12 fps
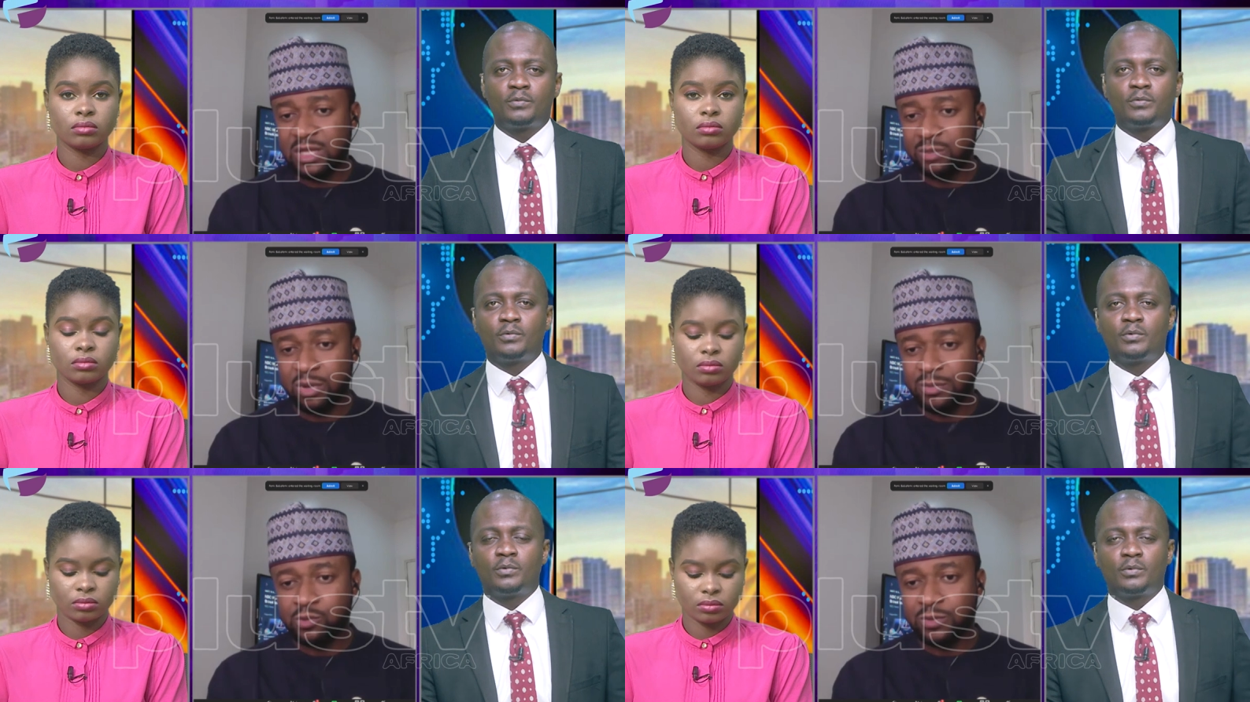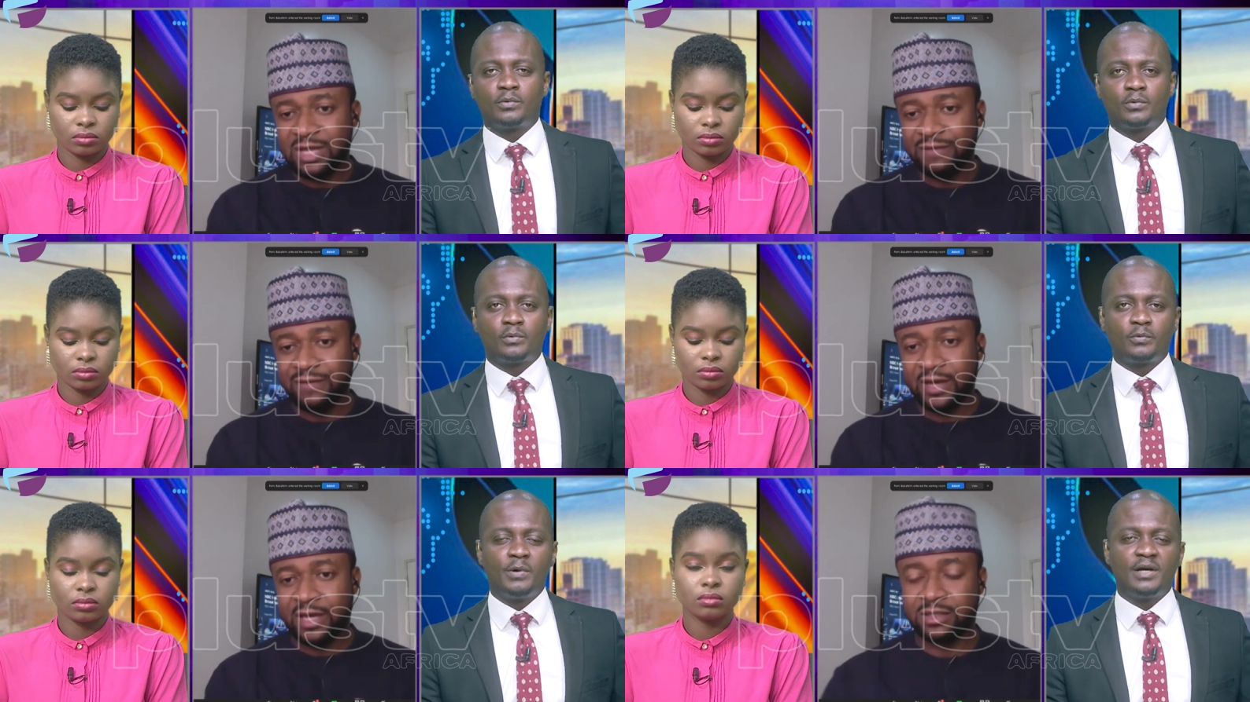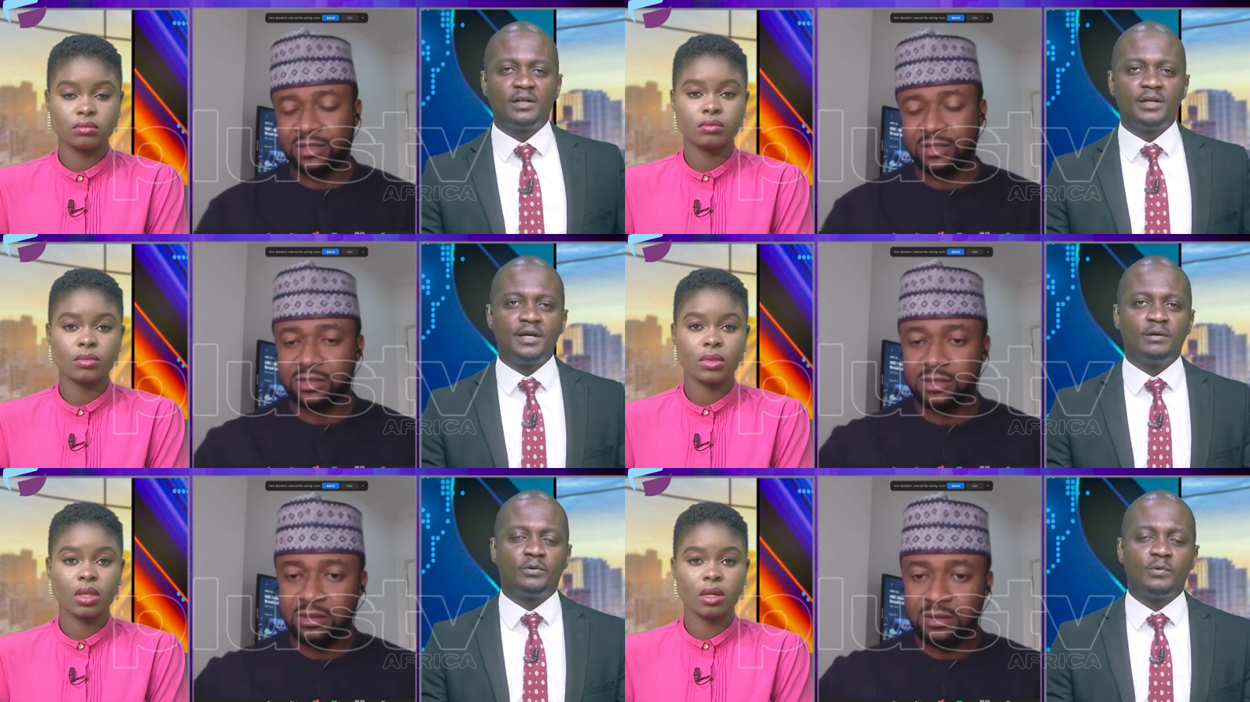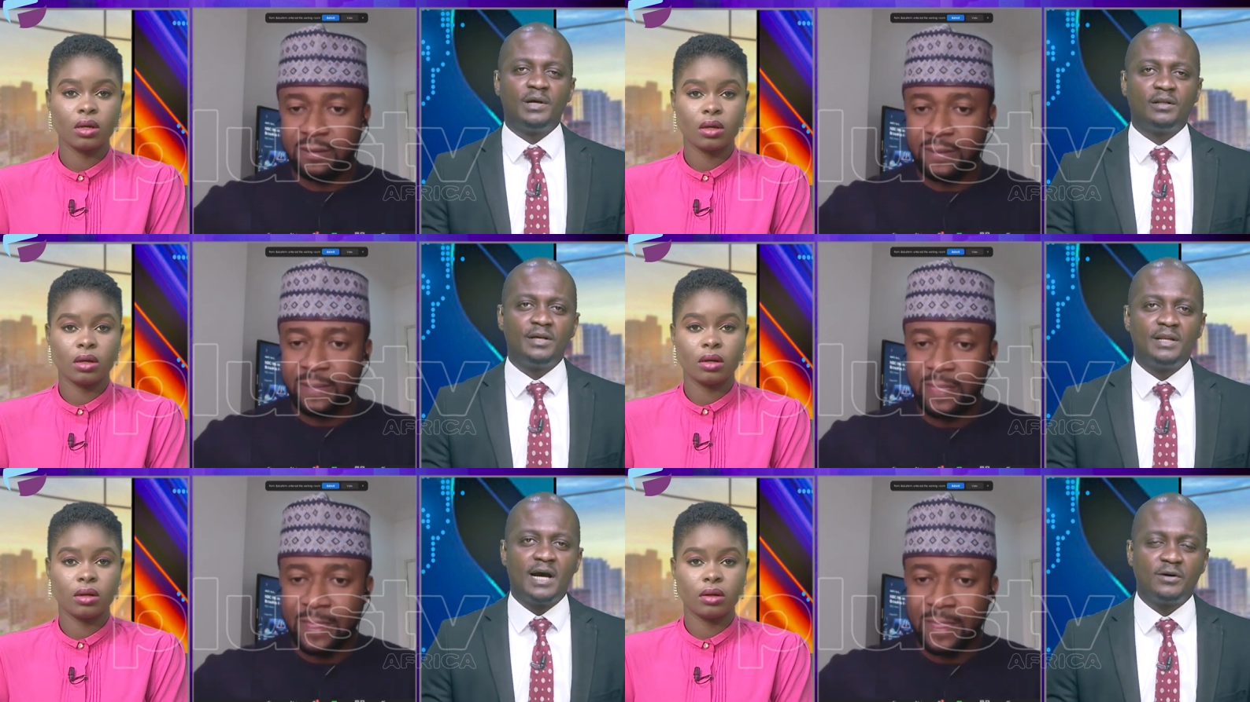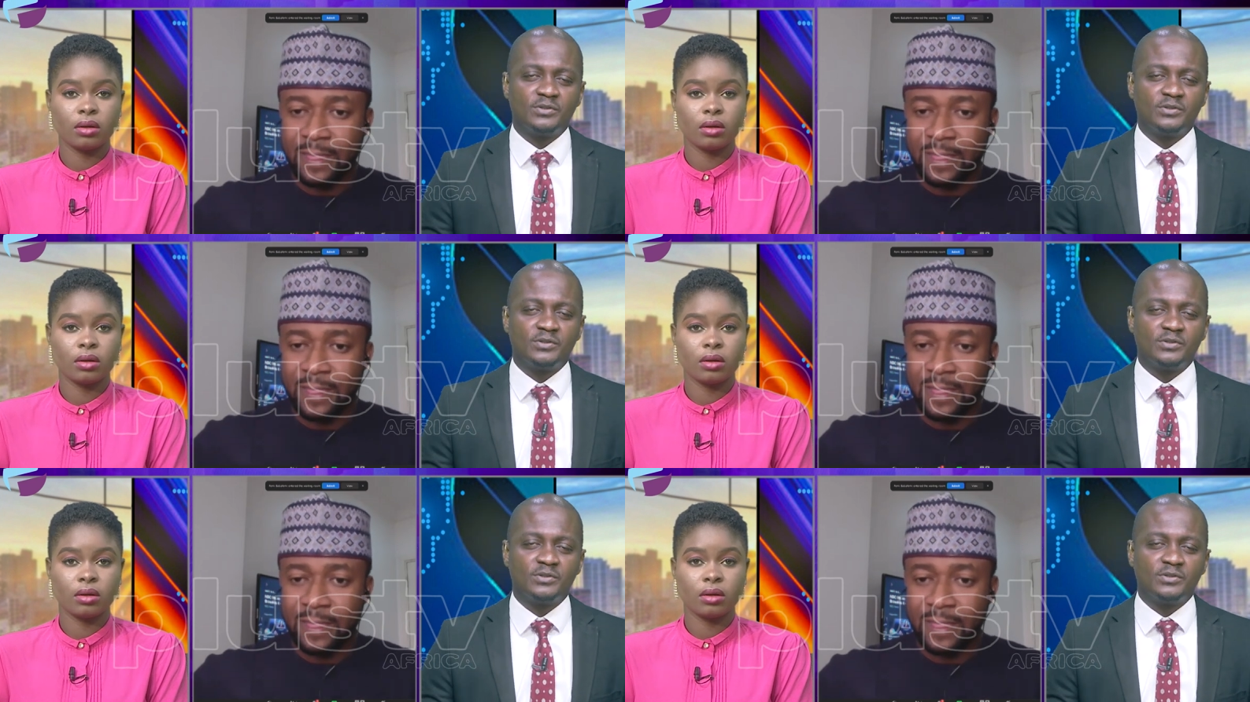Speaker 1: will never end.
Speaker 2: Quickly now